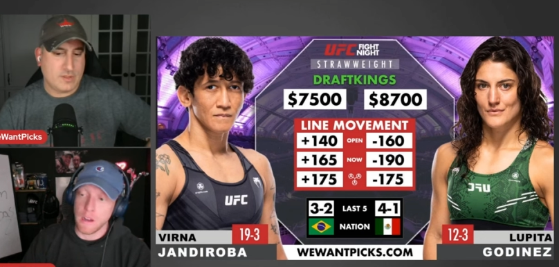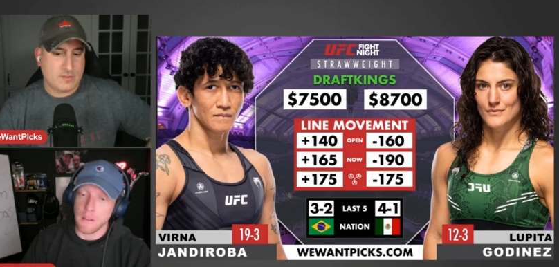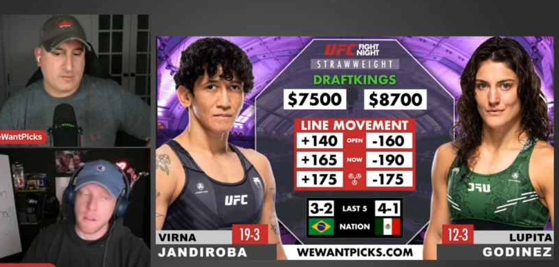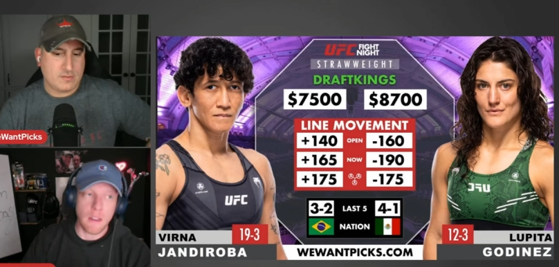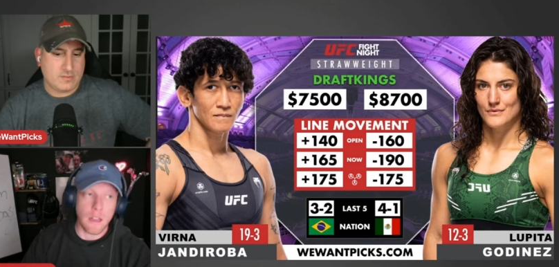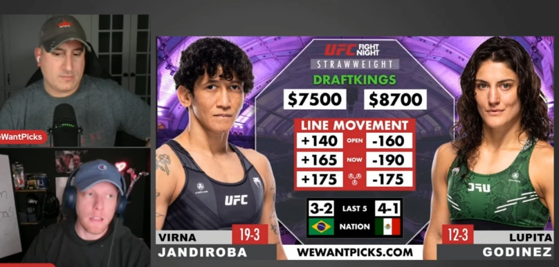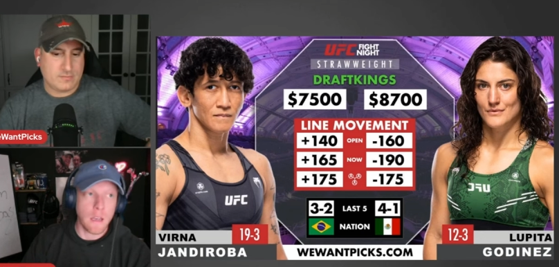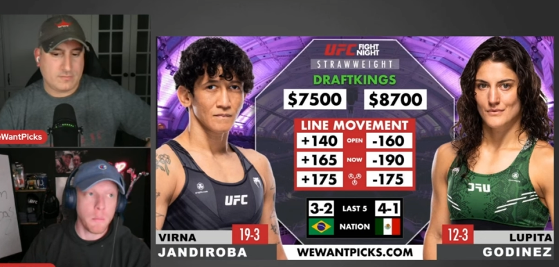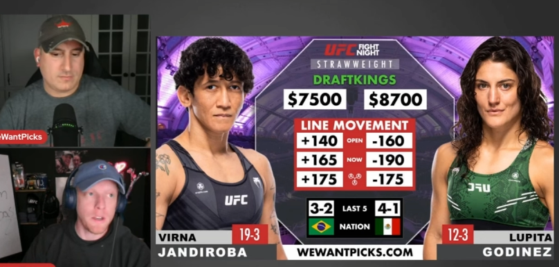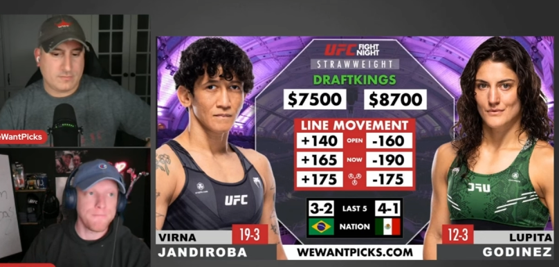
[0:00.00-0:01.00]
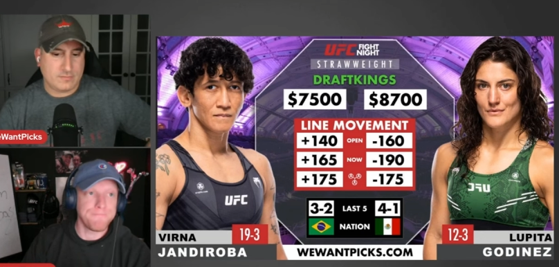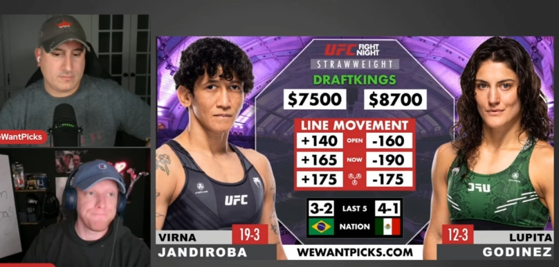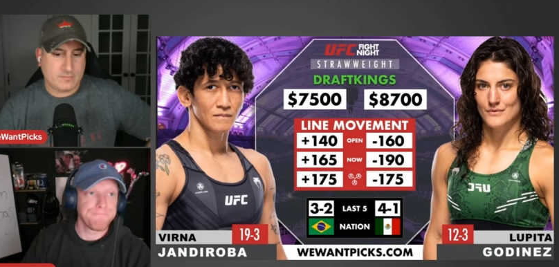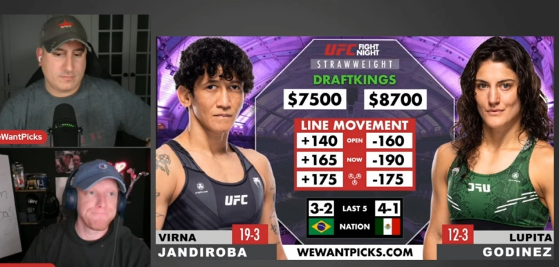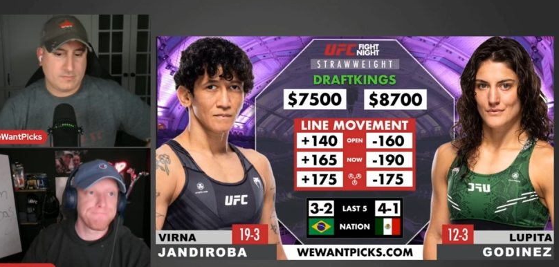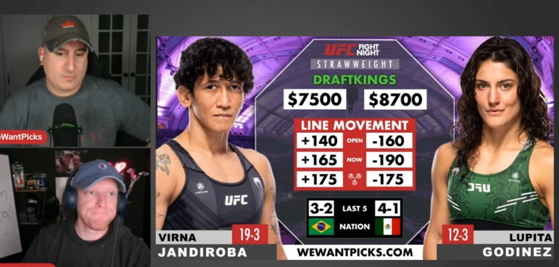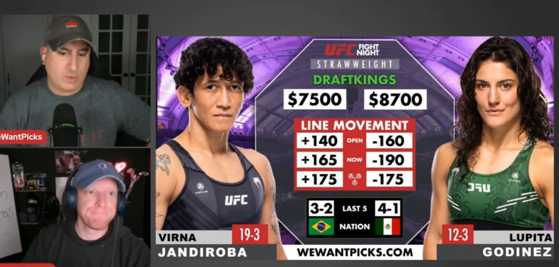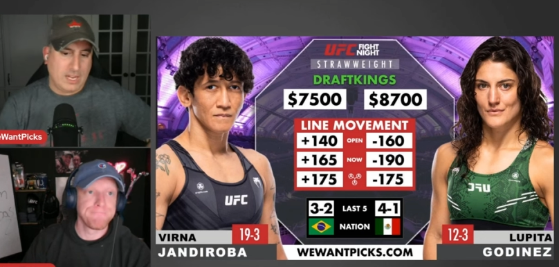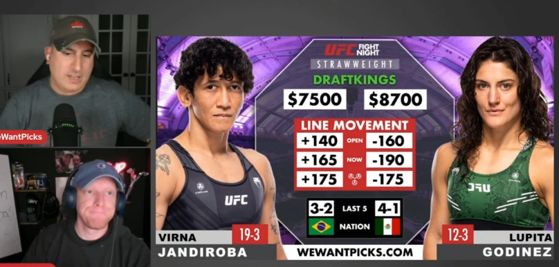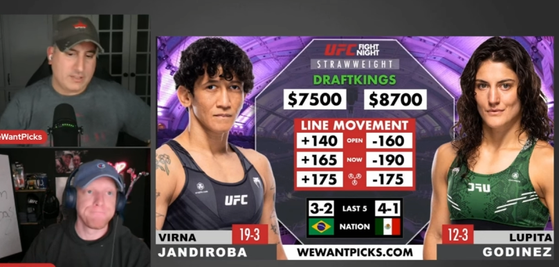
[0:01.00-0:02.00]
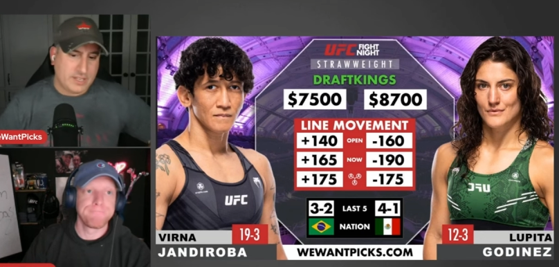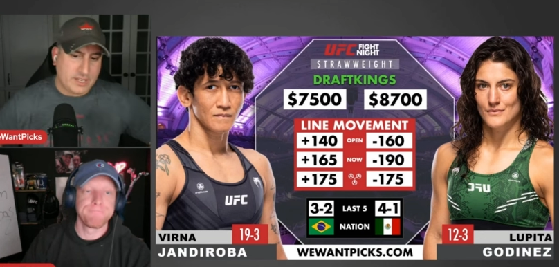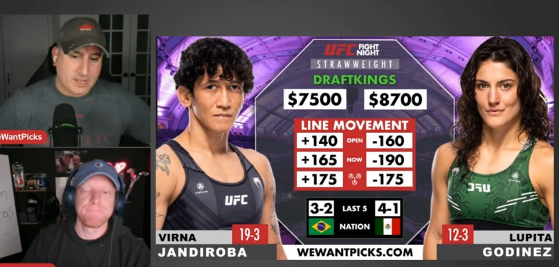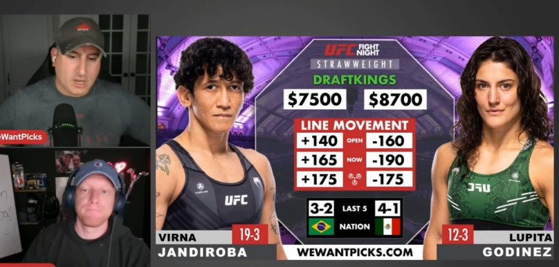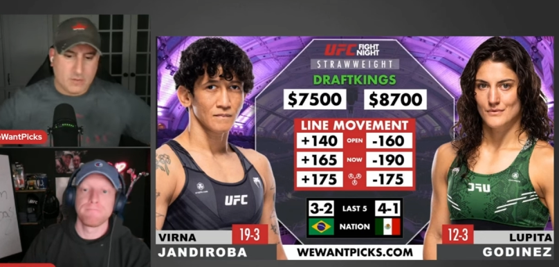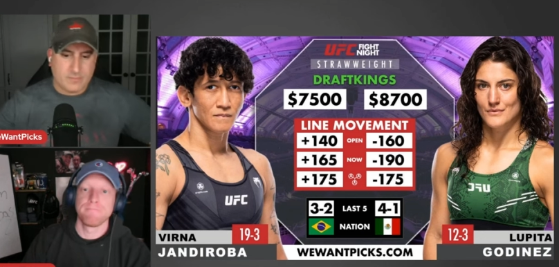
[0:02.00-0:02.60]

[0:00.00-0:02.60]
Speaker 1: I, I like that bet. Wow, there you go.